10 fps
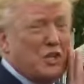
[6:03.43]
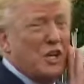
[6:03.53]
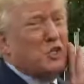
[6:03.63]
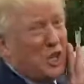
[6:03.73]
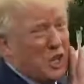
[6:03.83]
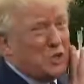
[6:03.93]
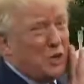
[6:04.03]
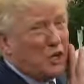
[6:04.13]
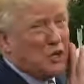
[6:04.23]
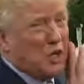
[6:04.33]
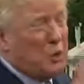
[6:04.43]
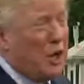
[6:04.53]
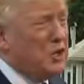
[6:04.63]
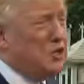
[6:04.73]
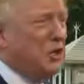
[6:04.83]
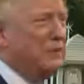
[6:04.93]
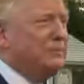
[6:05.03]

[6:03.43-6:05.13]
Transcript: It's an interesting question.